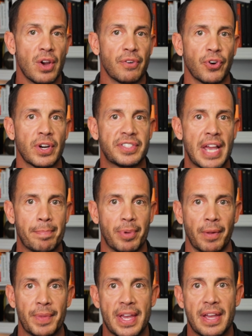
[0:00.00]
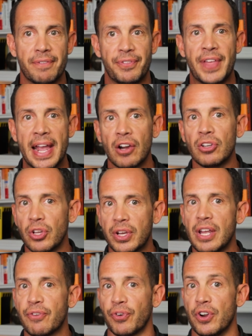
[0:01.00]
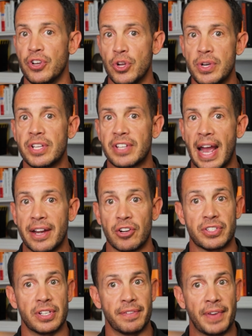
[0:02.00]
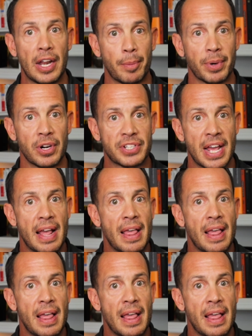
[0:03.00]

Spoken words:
For example, if they are looking for new designers and developers,